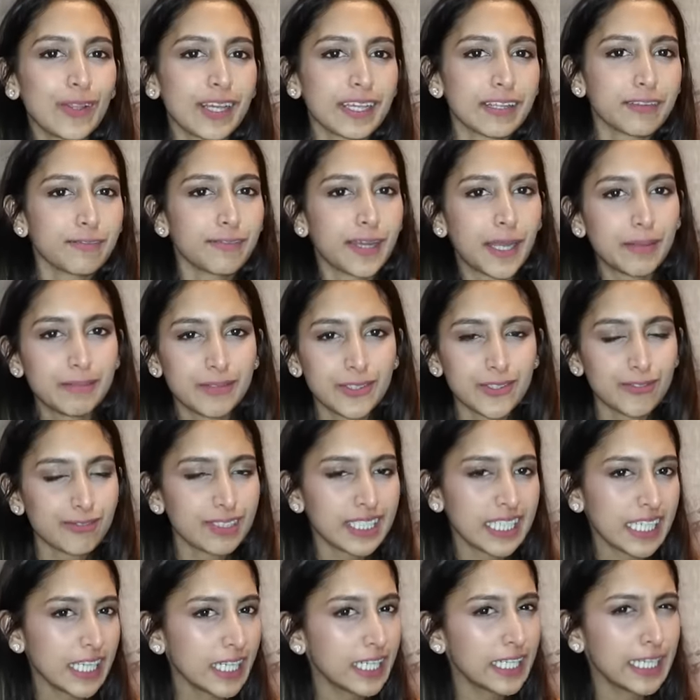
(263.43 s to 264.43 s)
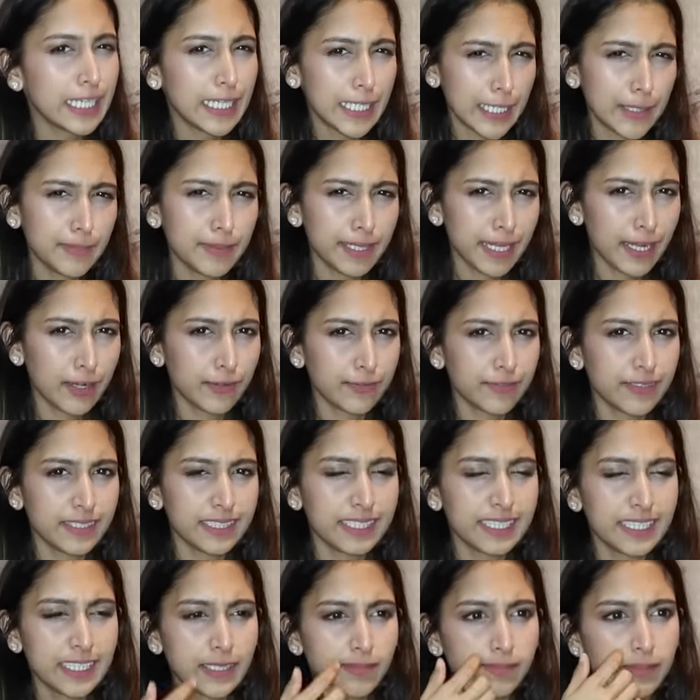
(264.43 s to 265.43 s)
Like the vibe was really Urban
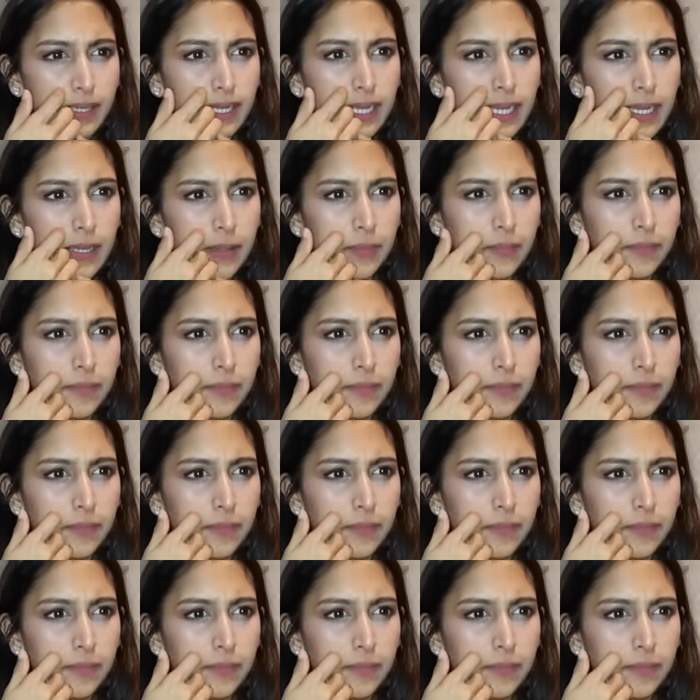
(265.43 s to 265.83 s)
Outfitters, but